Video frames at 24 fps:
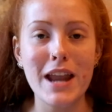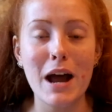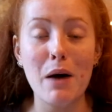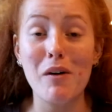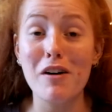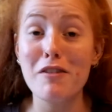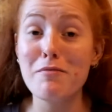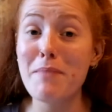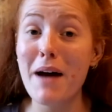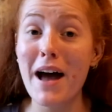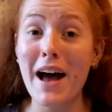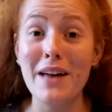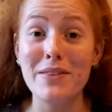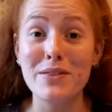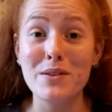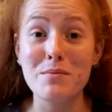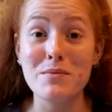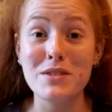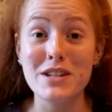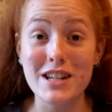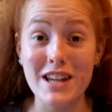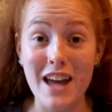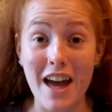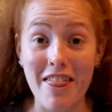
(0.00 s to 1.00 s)
Now I've paired
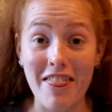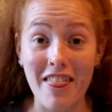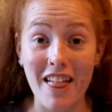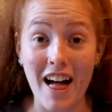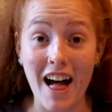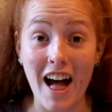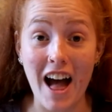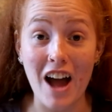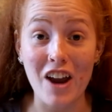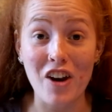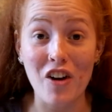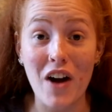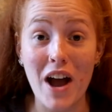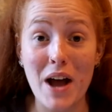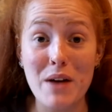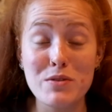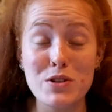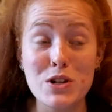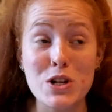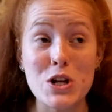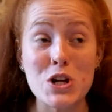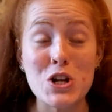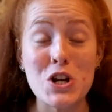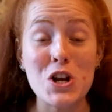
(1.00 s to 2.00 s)
them together and I
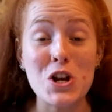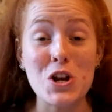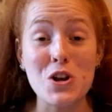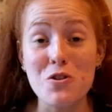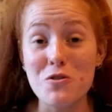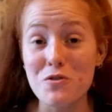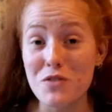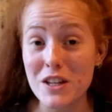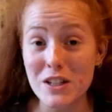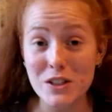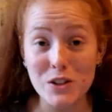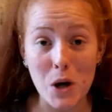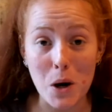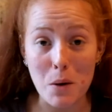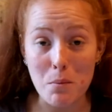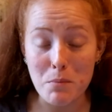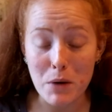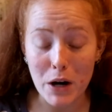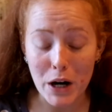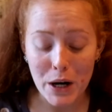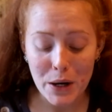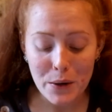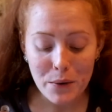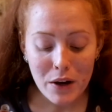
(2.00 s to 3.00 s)
absolutely love this
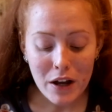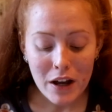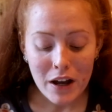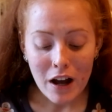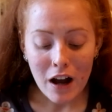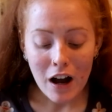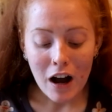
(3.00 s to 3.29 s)
combo.